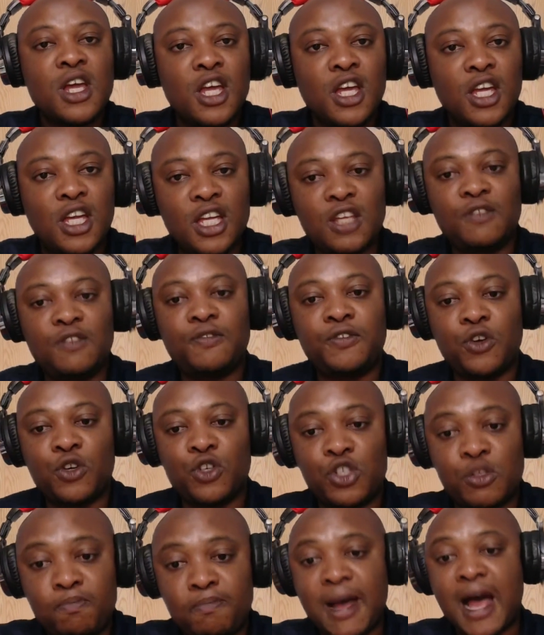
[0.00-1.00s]
If your
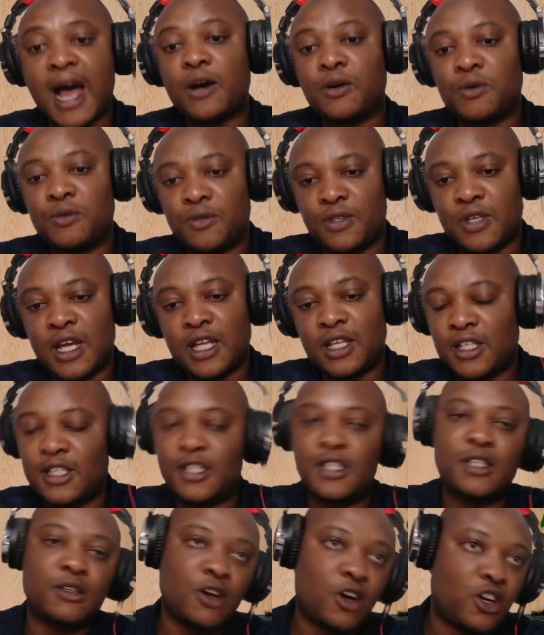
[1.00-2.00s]
spouse, and this
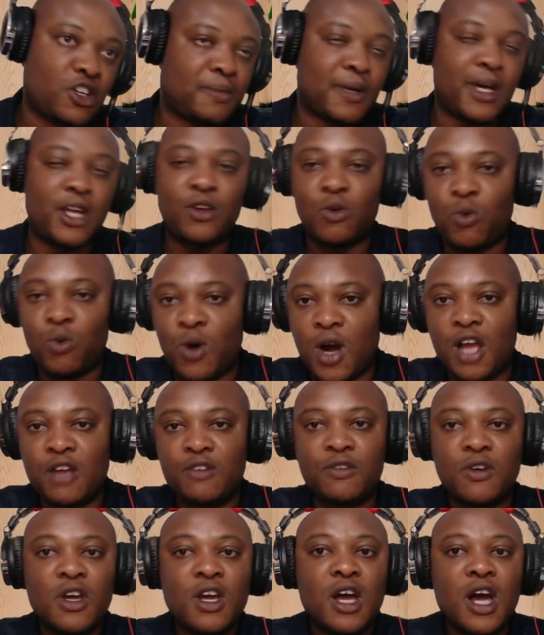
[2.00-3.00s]
is husband or wife,
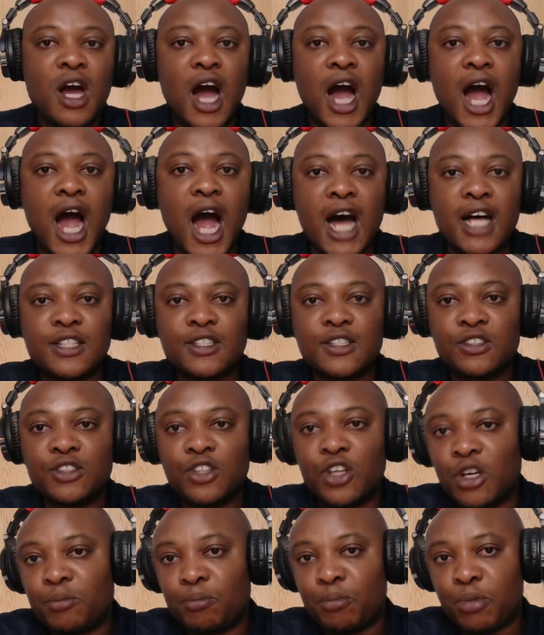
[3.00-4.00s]
has
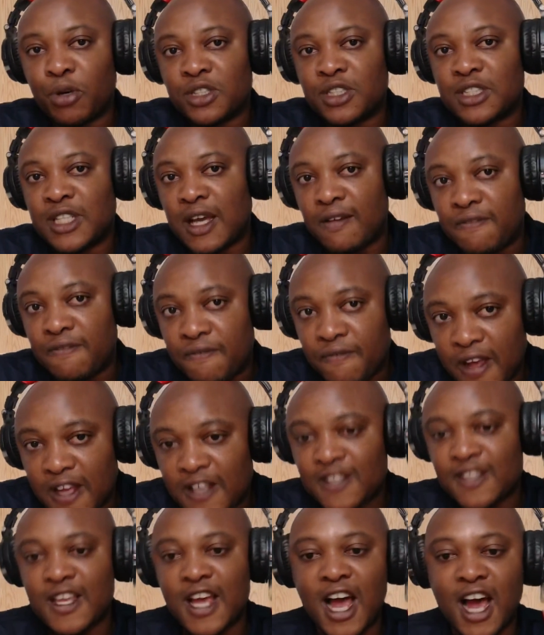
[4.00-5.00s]
not bought their
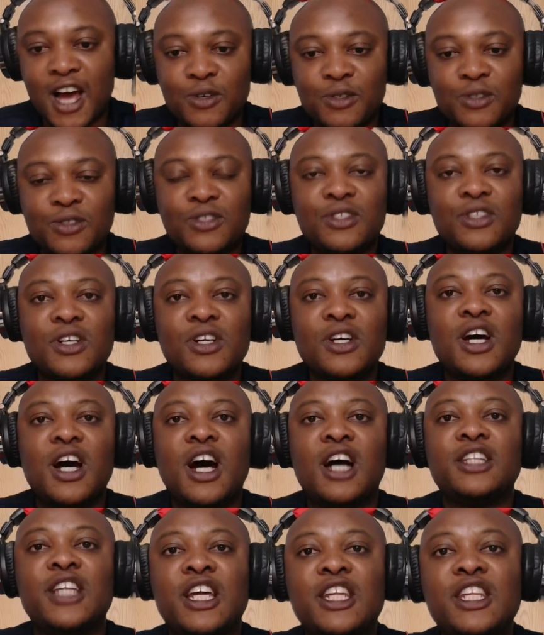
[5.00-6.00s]
first house
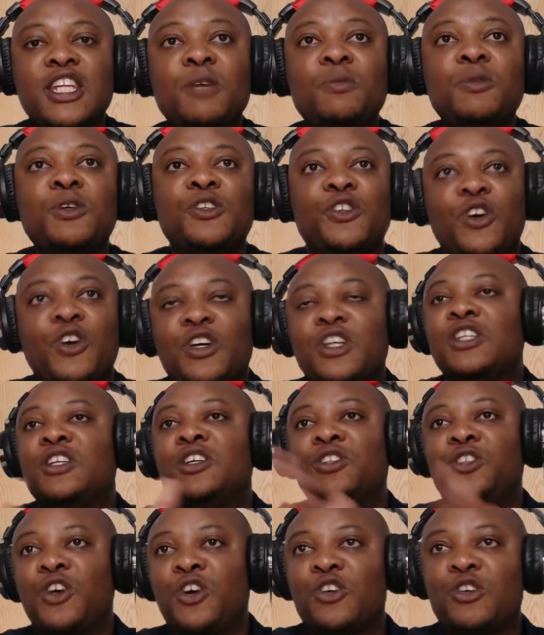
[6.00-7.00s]
and their name is not in the
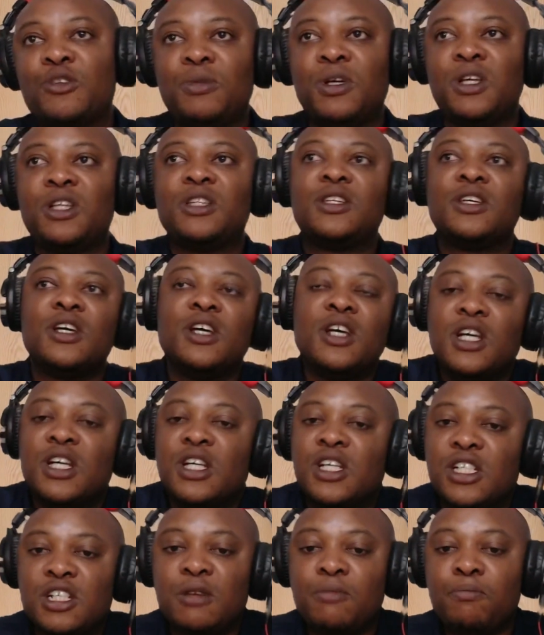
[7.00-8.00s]
document,
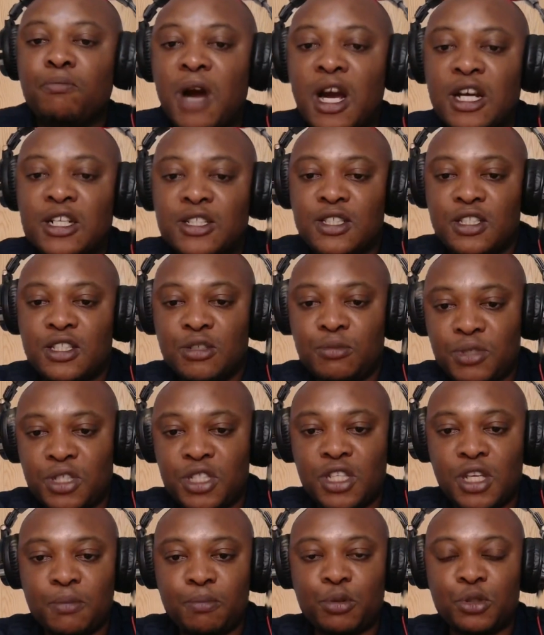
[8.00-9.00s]
she might still be
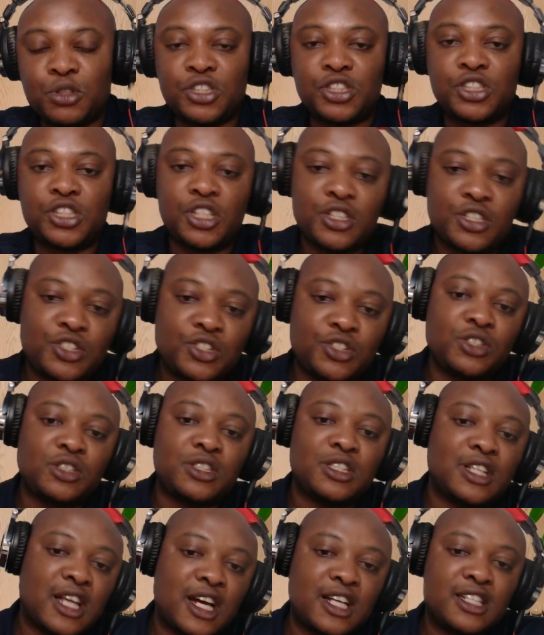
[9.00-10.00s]
in a position to
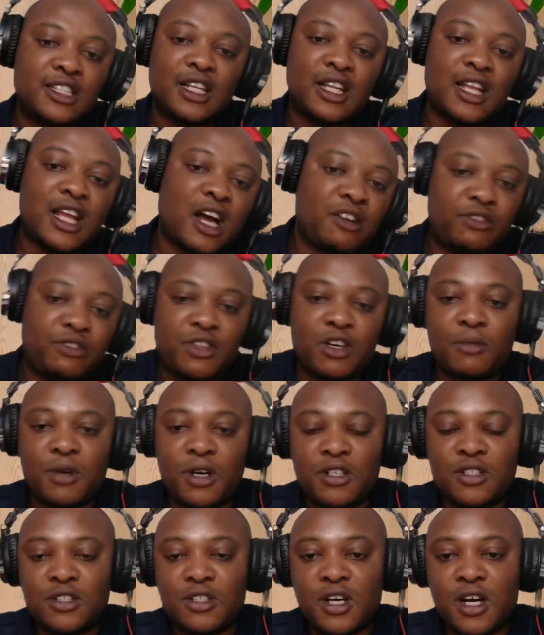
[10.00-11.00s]
utilize the lifetime
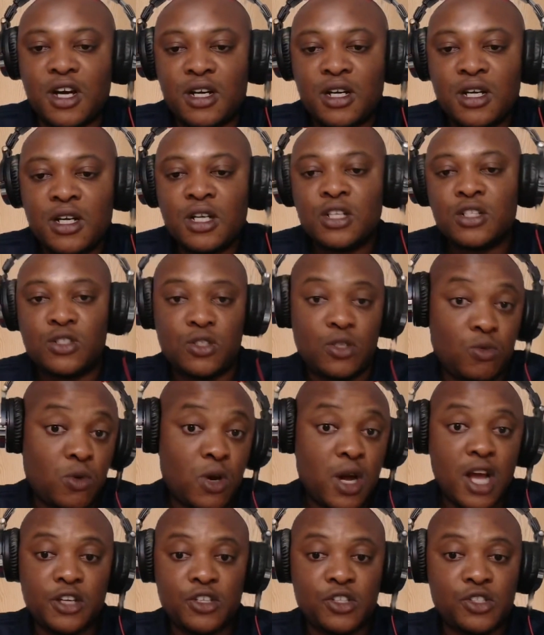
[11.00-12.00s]
ISA. So
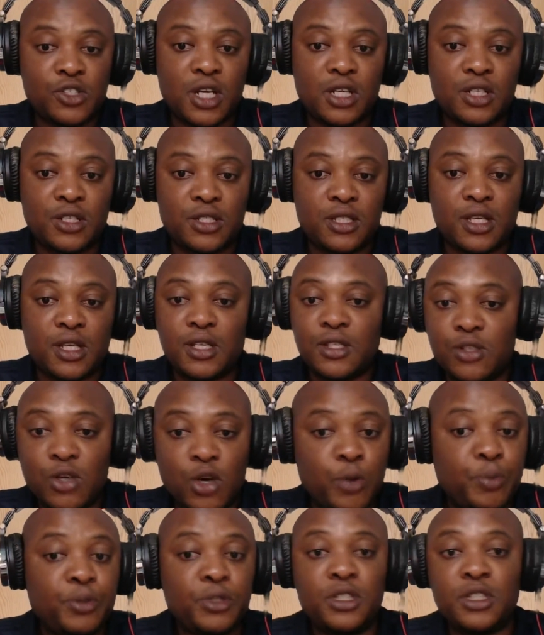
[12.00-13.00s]
what I usually say is
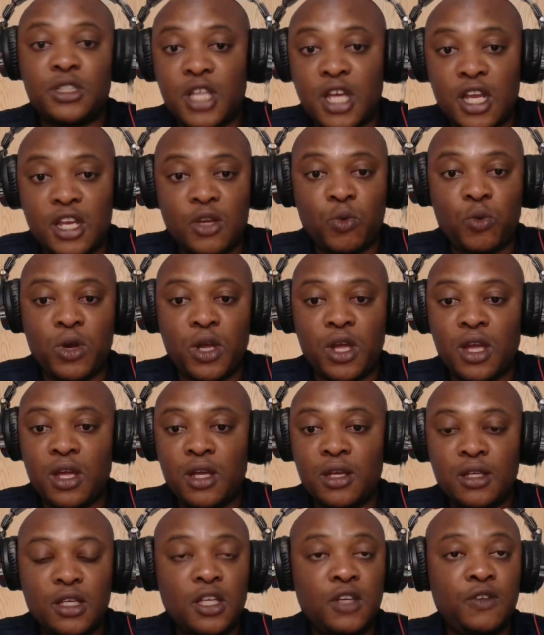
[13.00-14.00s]
open it anyway.
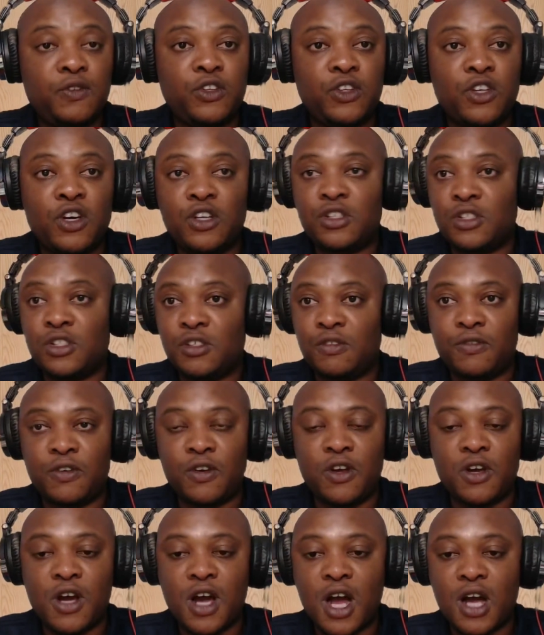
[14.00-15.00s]
If you don't use it for
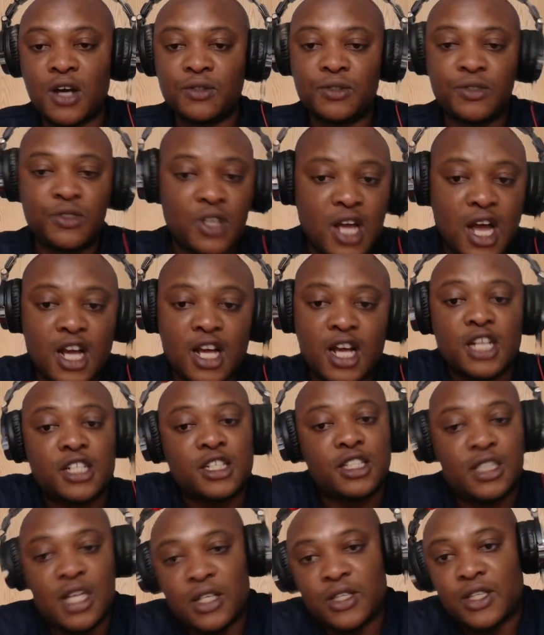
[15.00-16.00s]
your house, you can cash
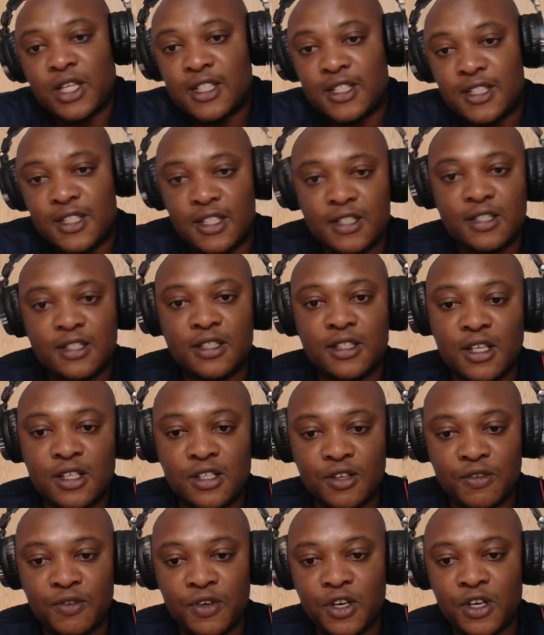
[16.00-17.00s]
it out at 60 years
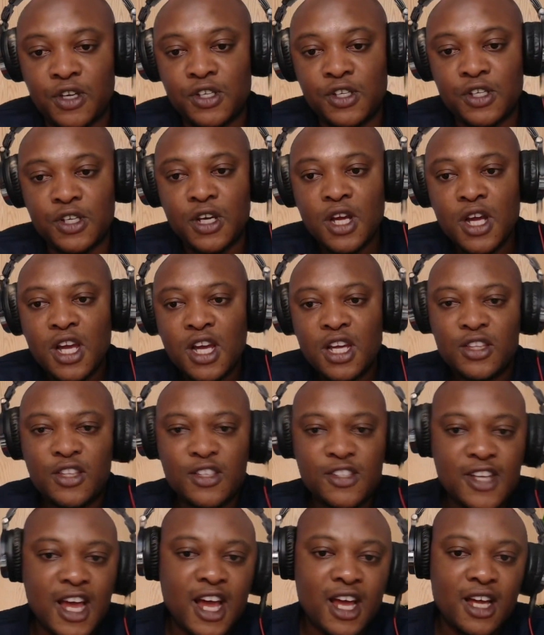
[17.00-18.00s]
of age. Does
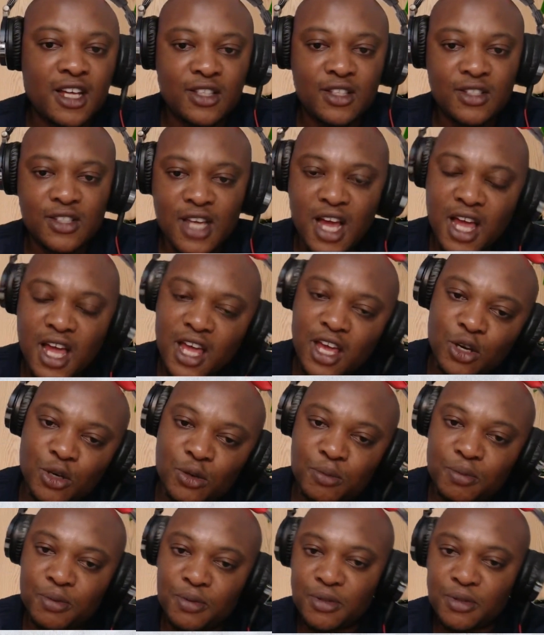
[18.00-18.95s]
that help?